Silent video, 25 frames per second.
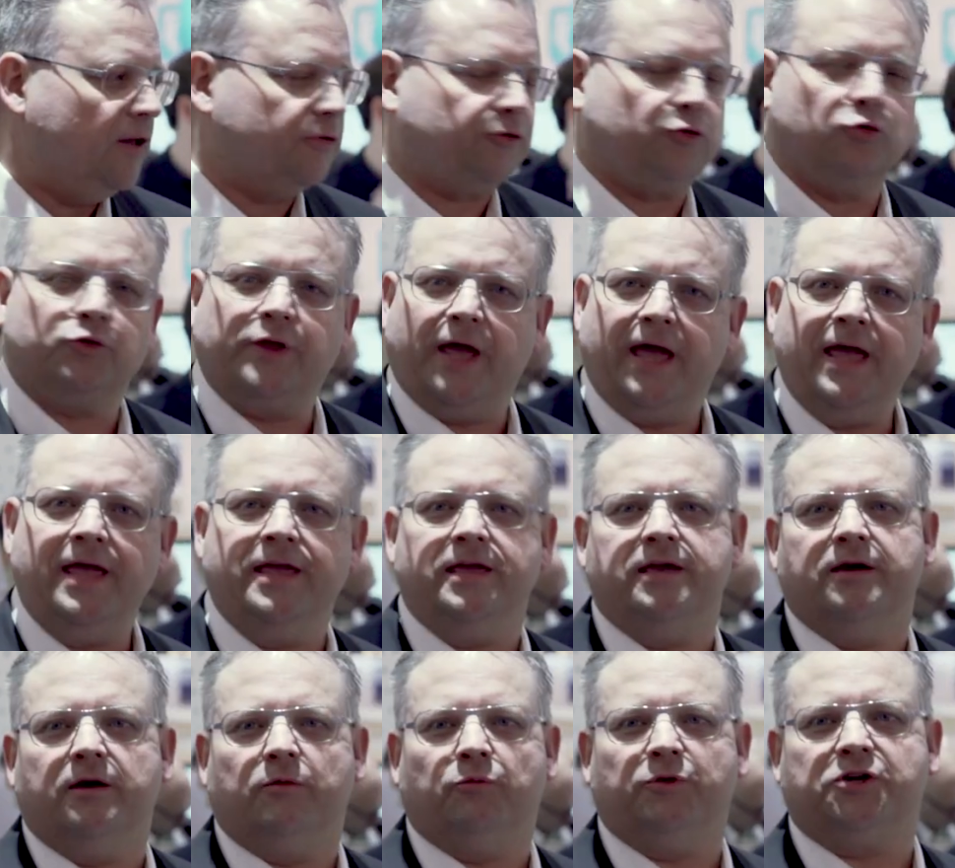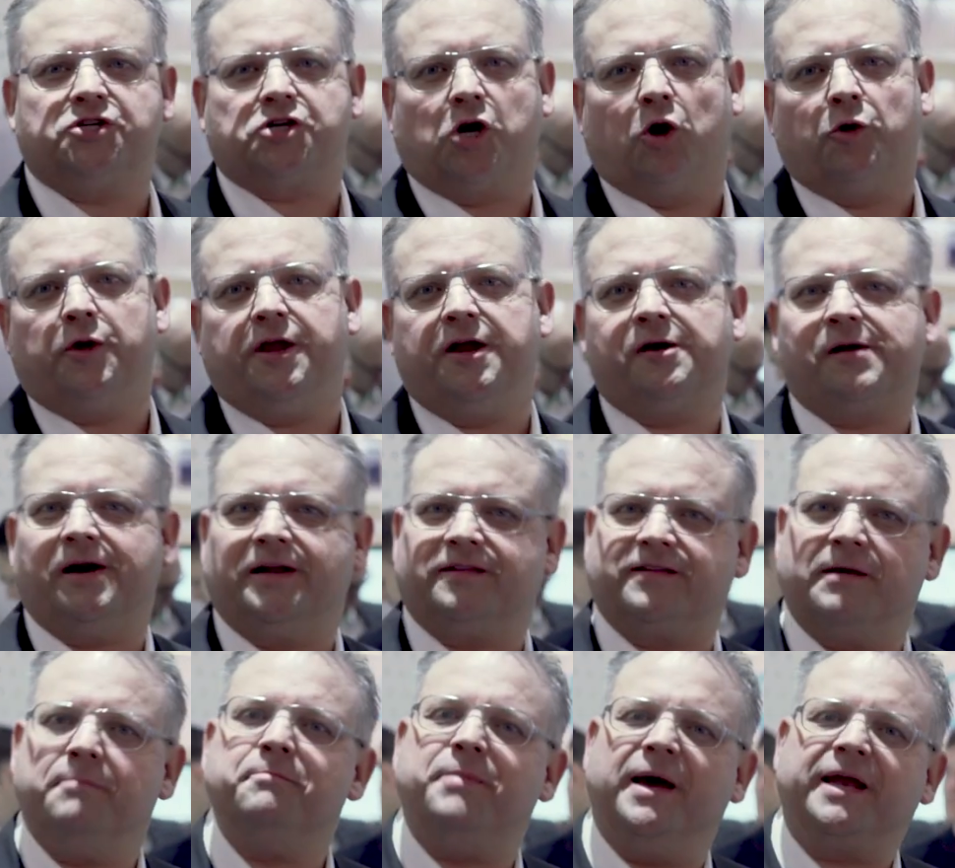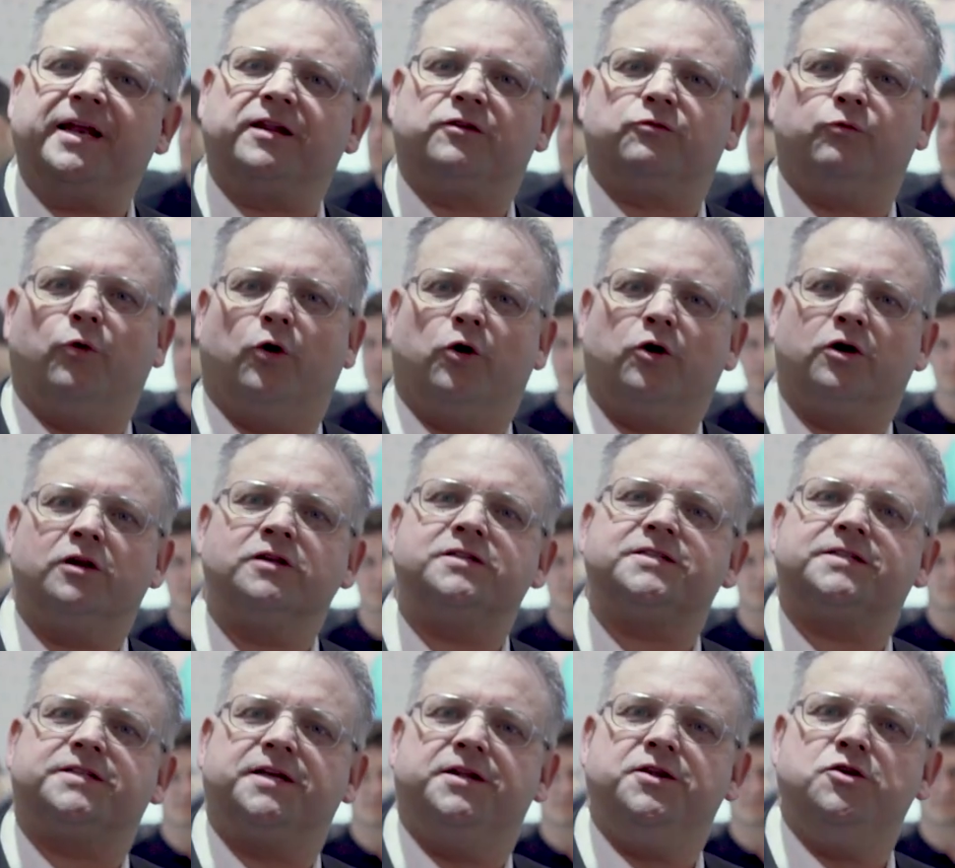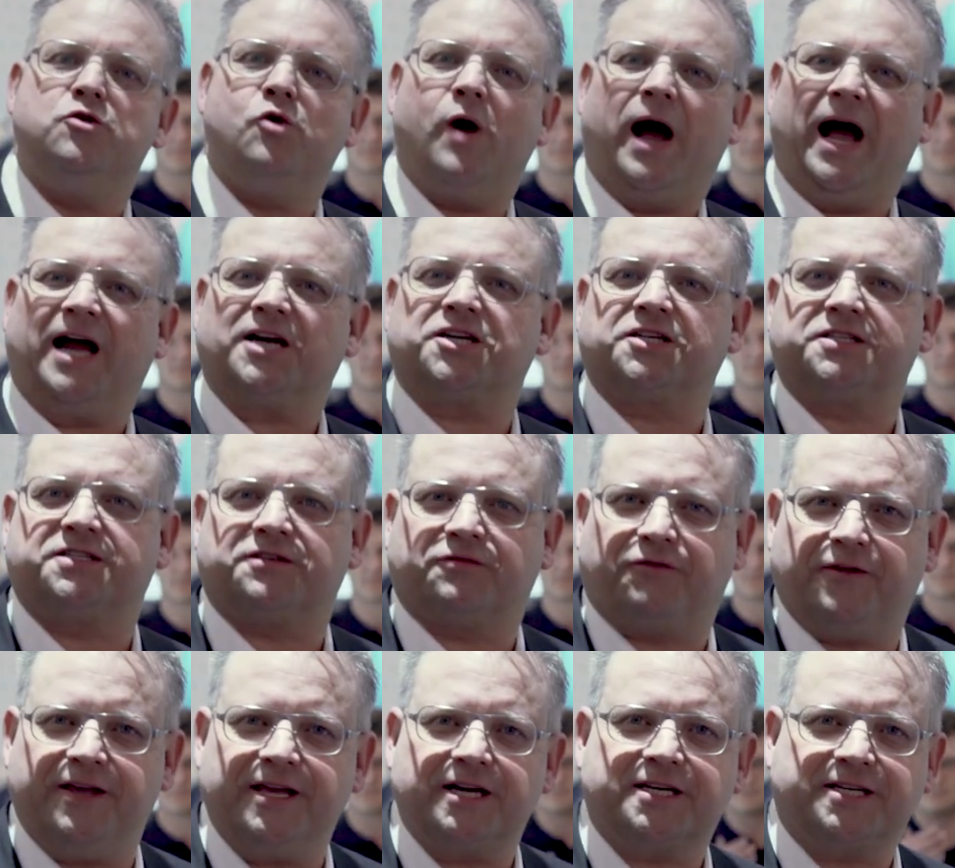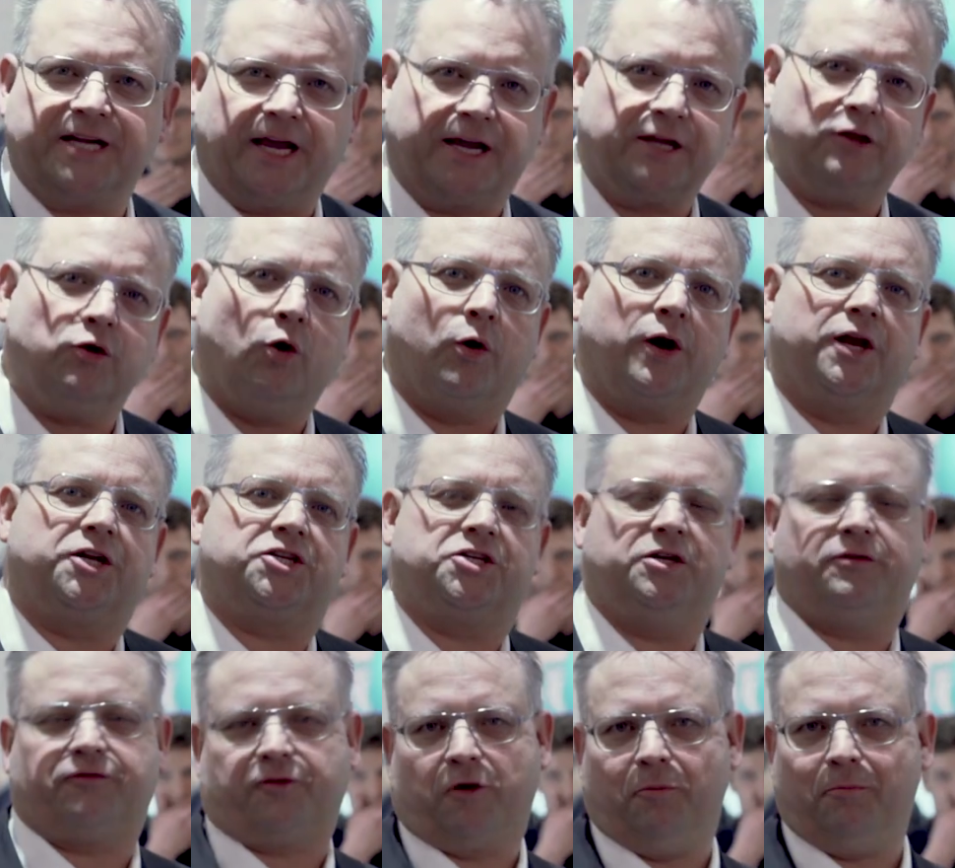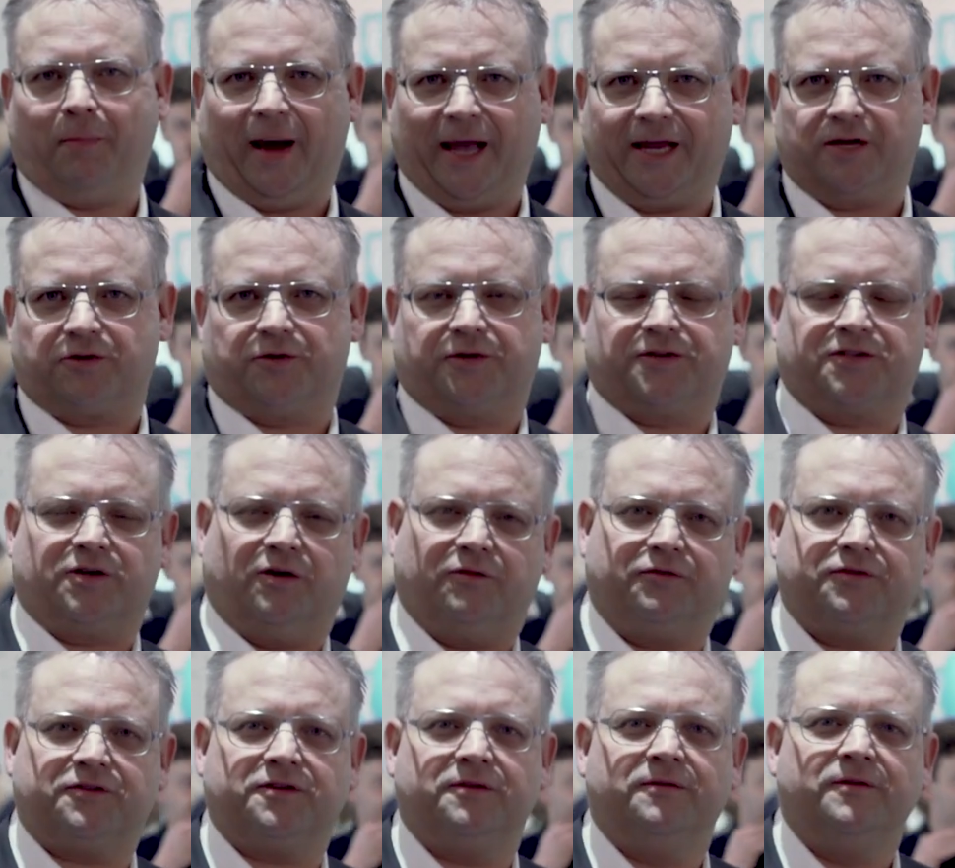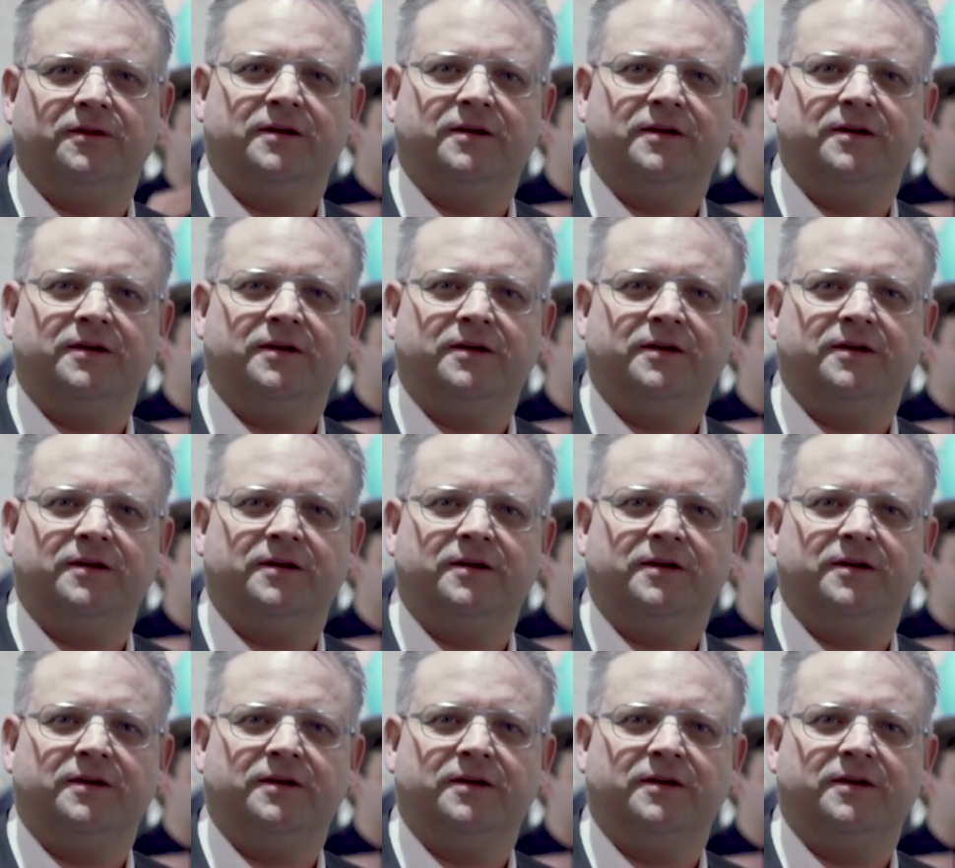Today, we show here at Embedded World the new Azure Sphere technology from Microsoft.